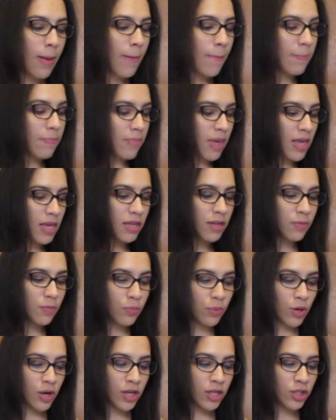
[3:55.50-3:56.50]
Make
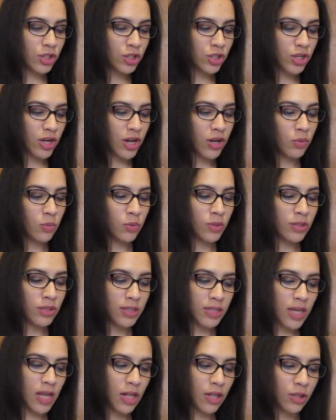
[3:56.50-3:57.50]
brunch and we'll
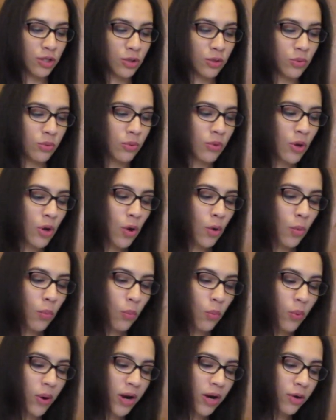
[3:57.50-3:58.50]
tell you
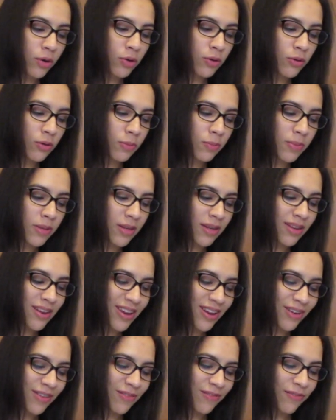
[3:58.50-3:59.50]
where you'll be
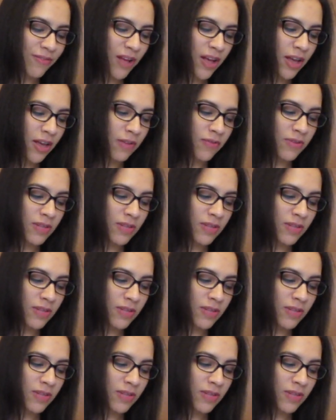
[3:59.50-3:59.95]
in 5